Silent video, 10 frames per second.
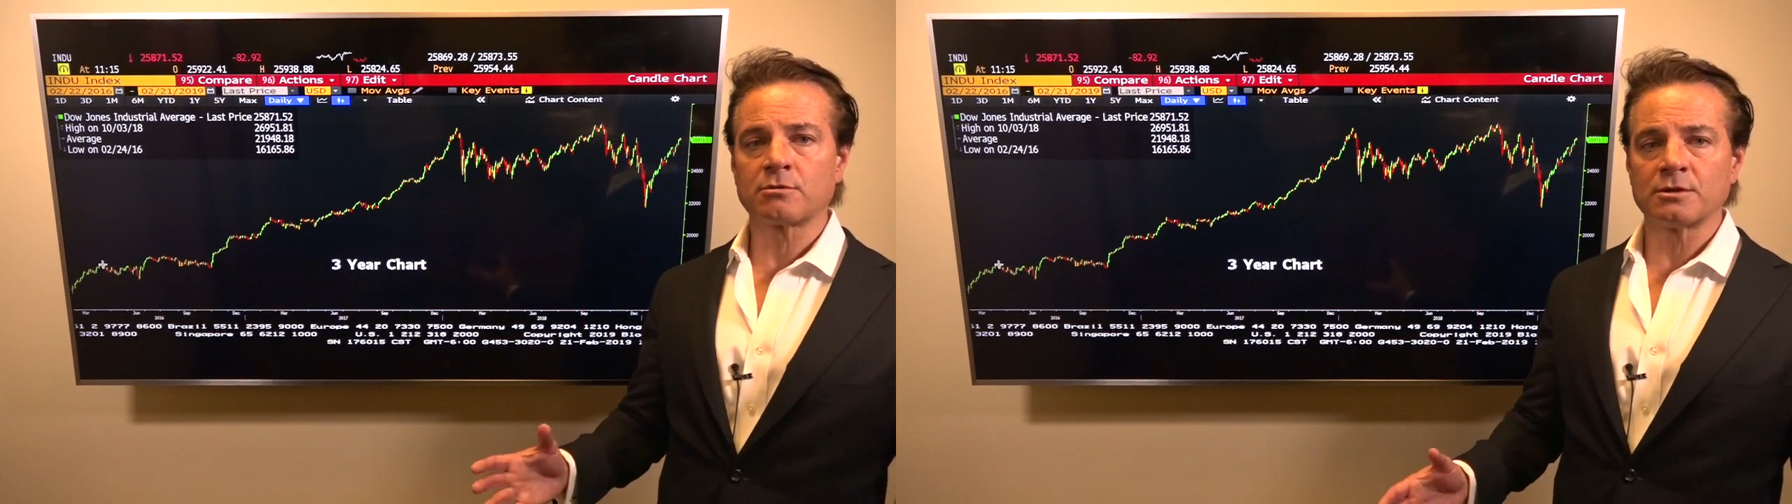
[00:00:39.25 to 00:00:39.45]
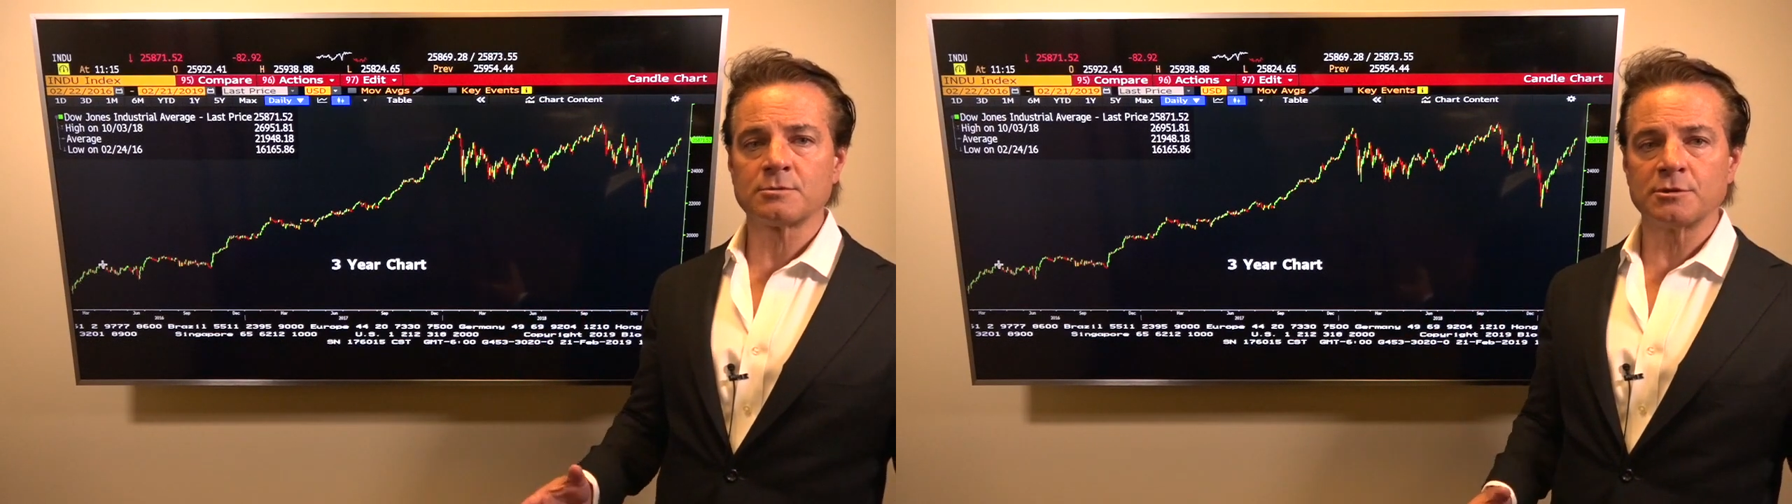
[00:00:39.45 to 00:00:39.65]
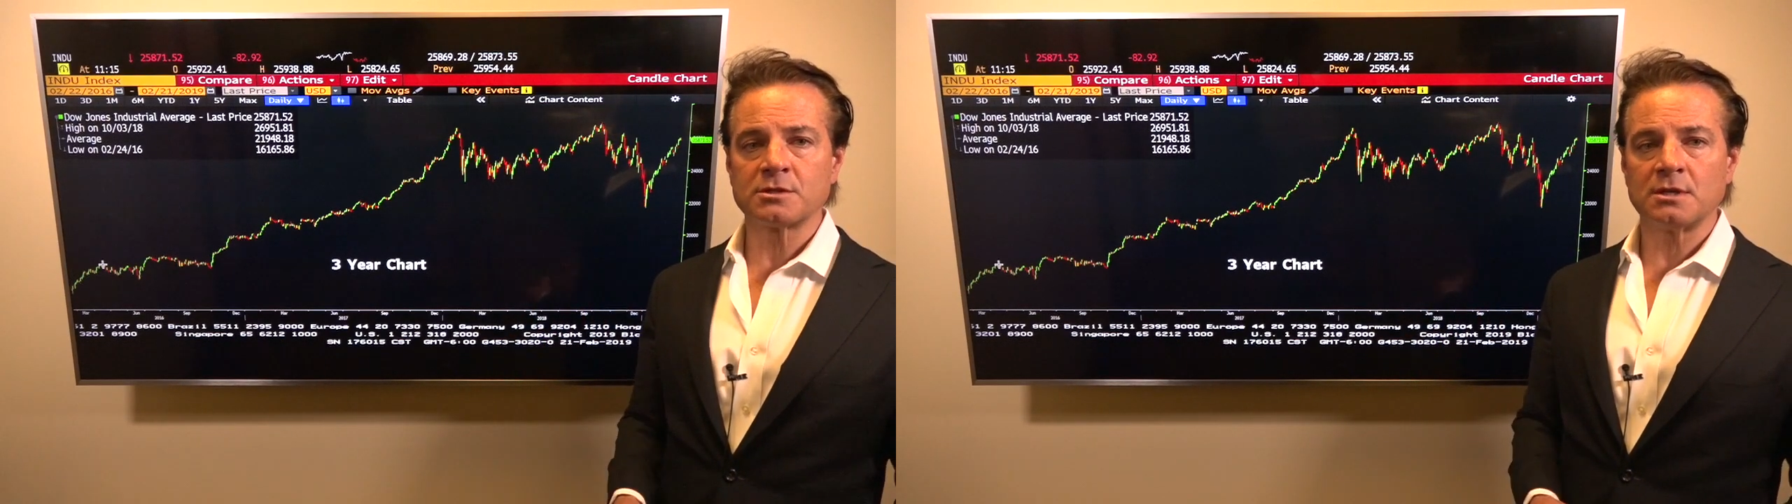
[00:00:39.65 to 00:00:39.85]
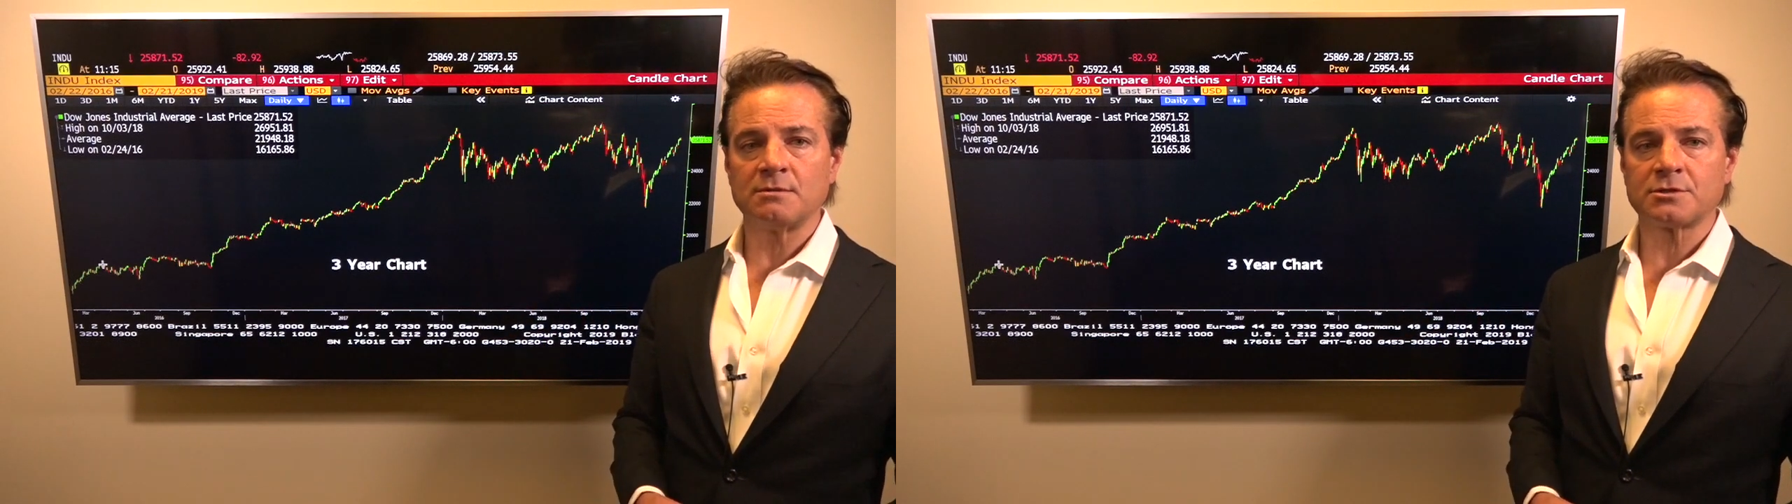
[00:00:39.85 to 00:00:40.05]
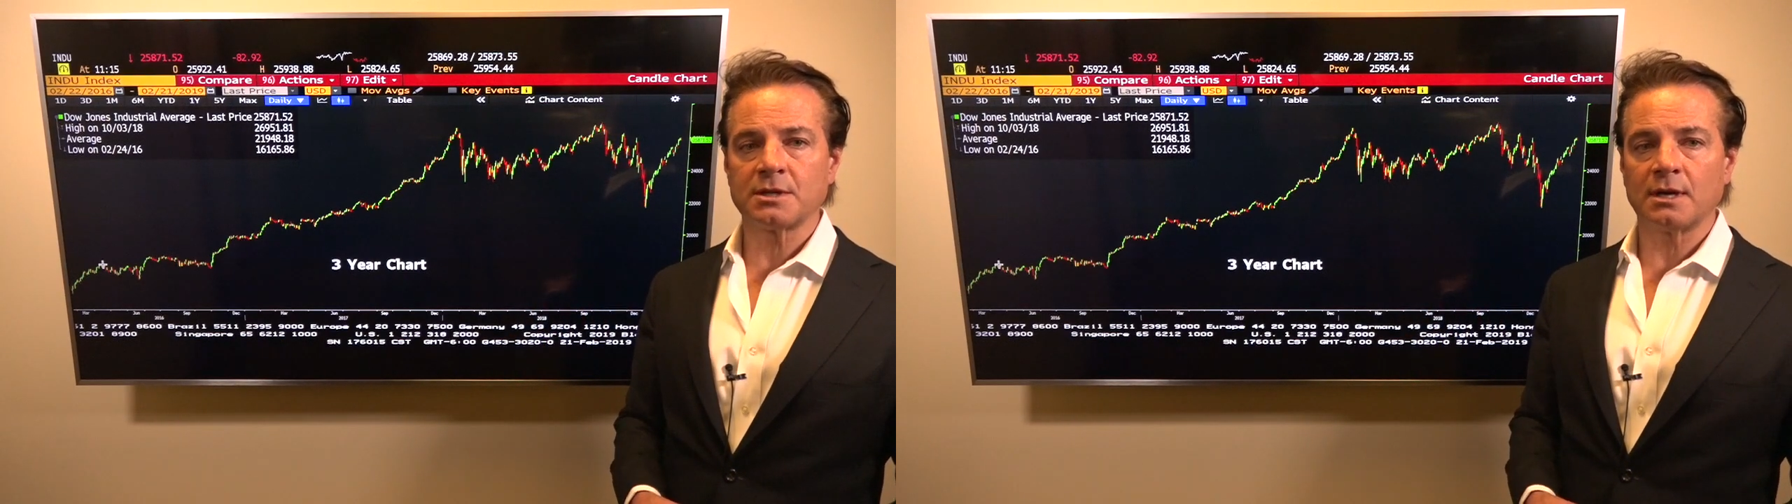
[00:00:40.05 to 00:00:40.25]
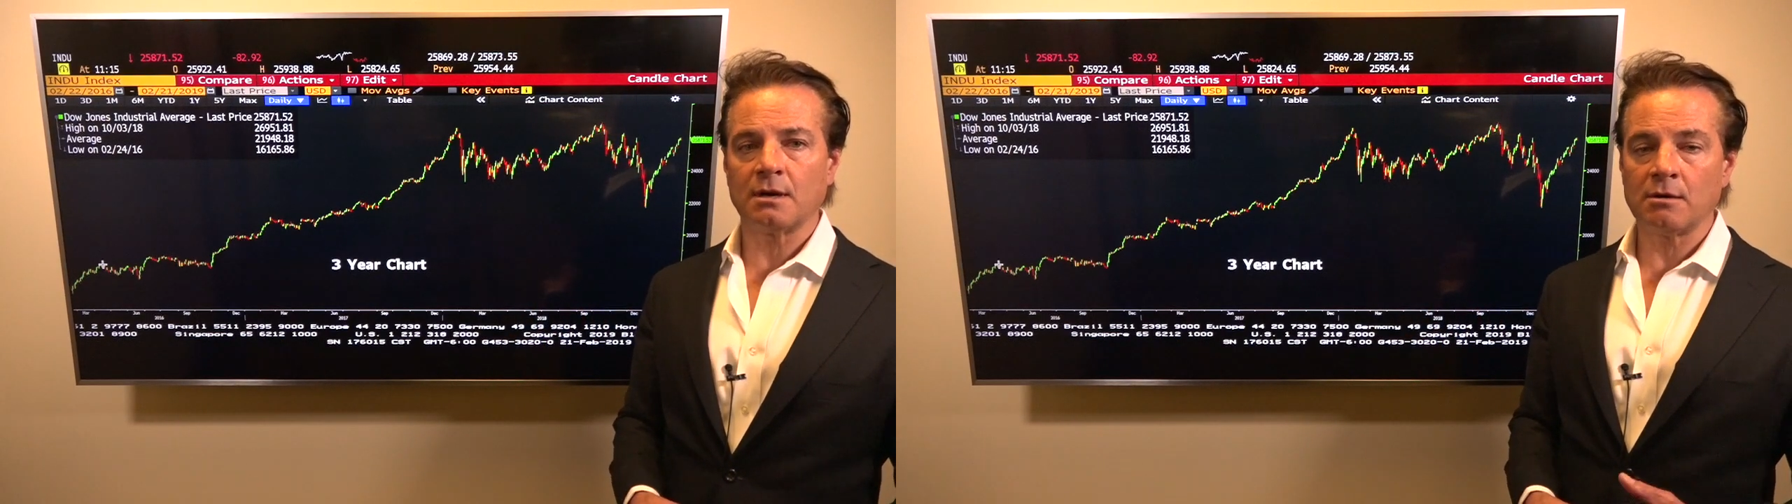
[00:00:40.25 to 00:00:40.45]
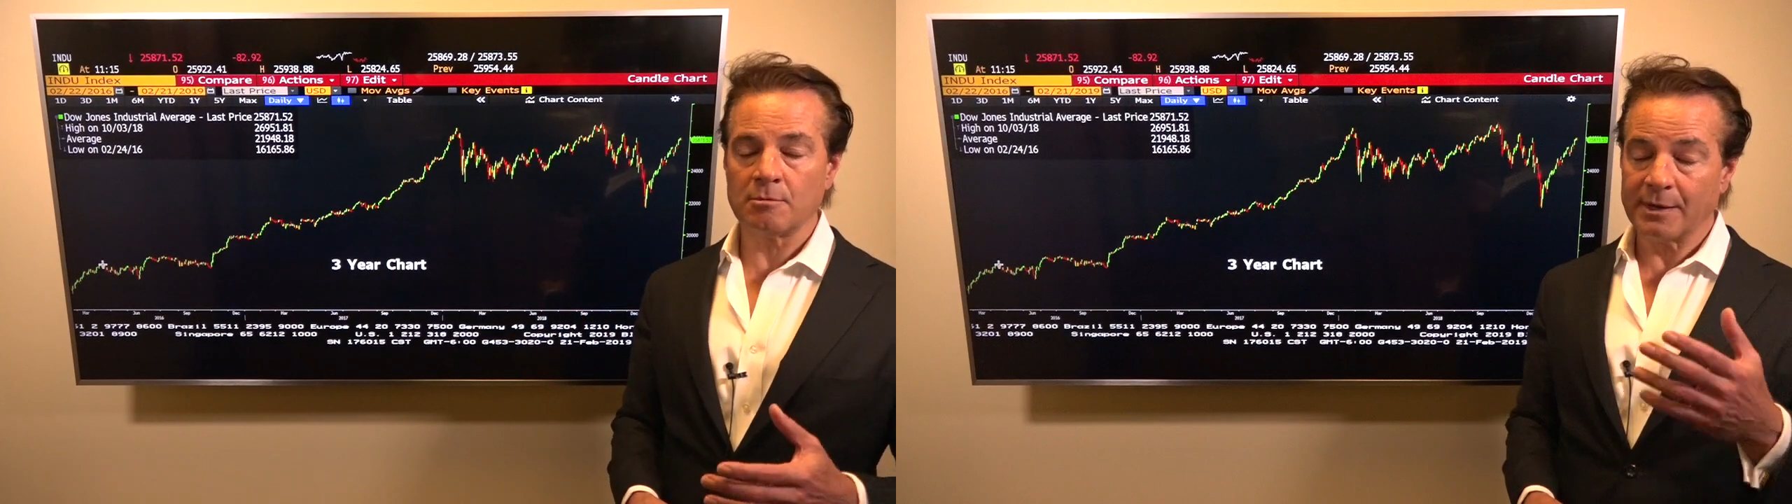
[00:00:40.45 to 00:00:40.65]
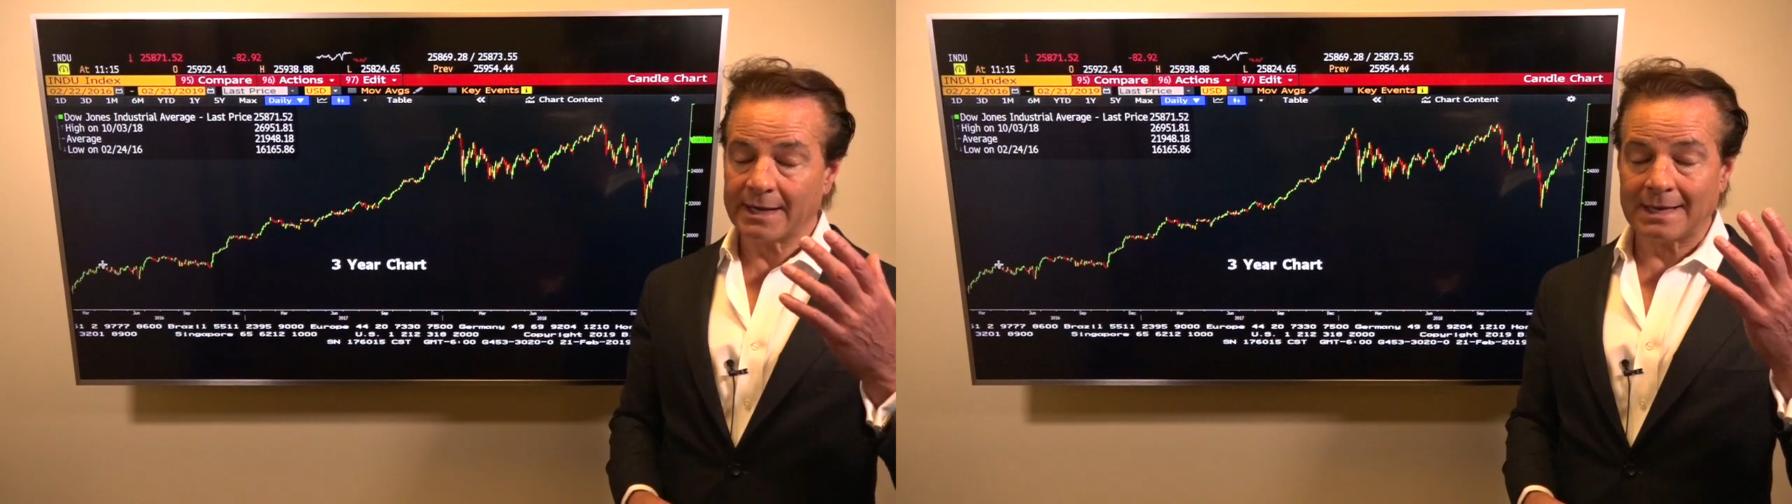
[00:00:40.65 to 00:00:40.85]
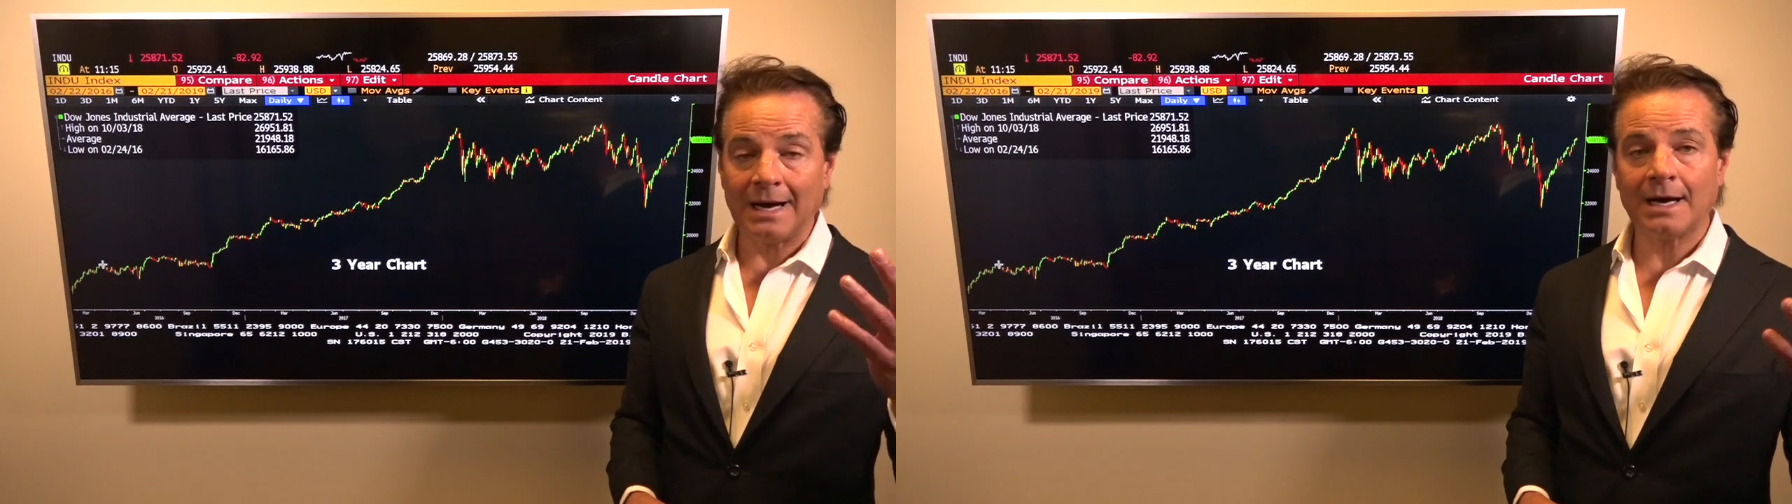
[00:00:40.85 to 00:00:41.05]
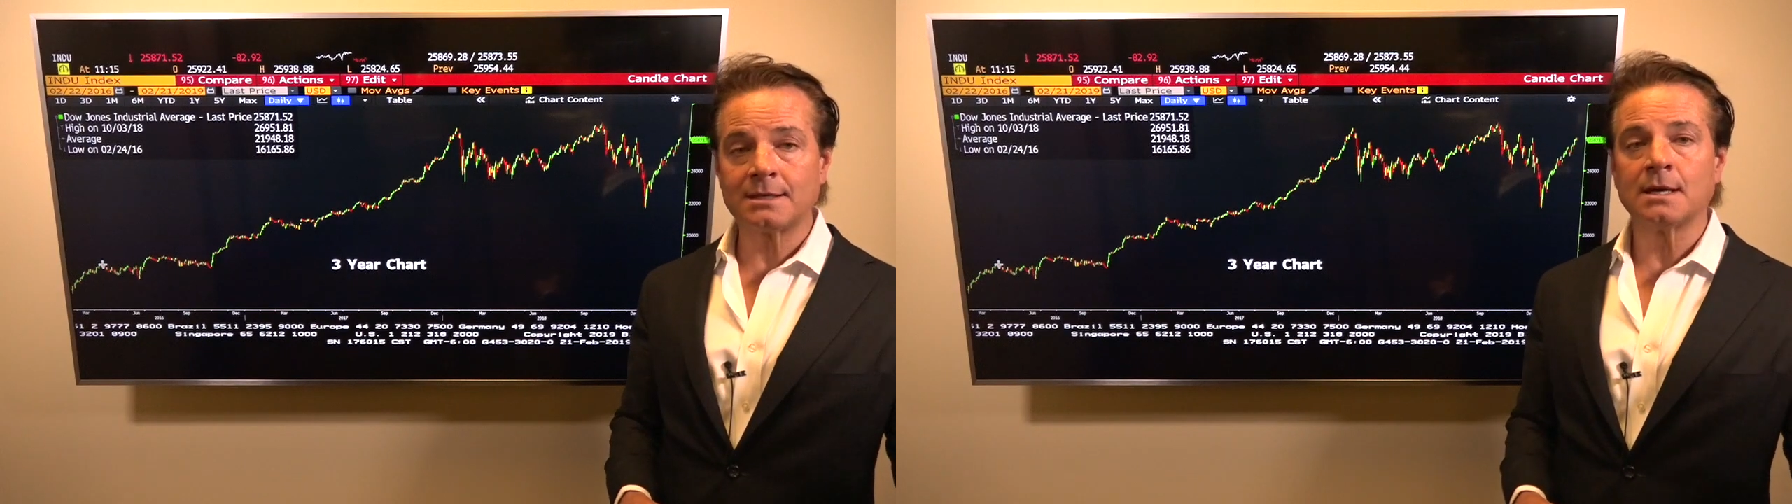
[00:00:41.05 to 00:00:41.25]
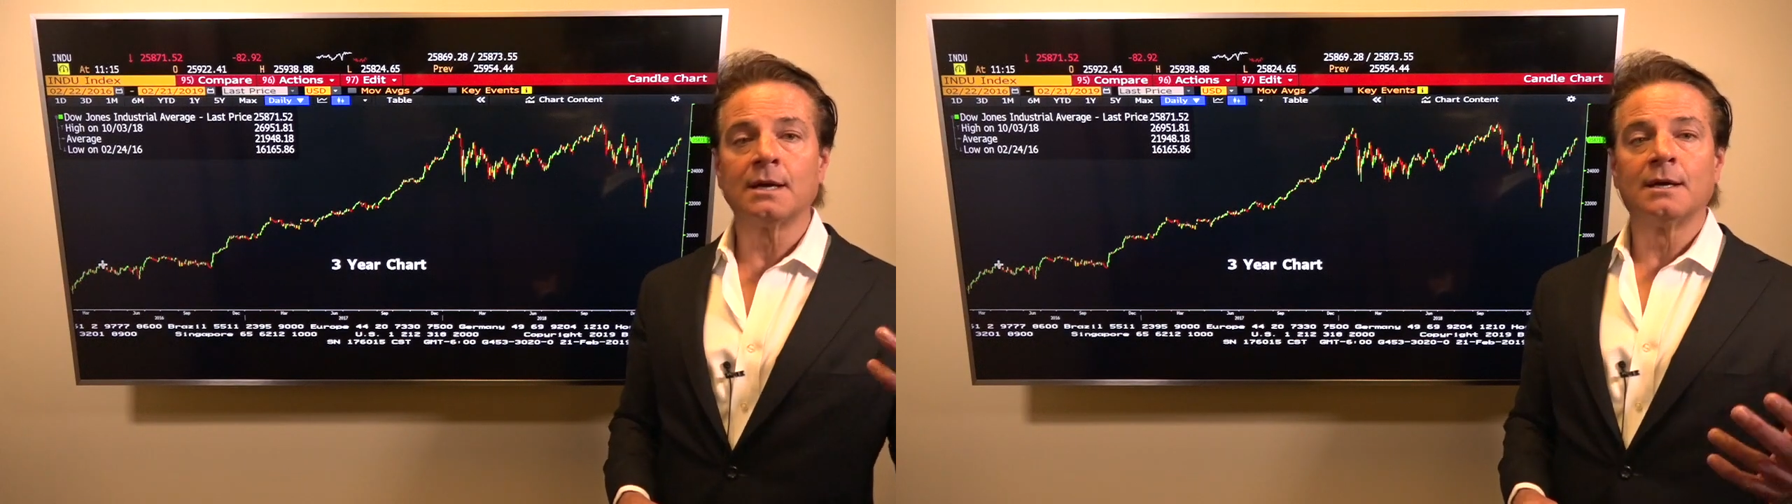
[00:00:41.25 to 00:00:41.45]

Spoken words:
Christmas Eve said, oh my God,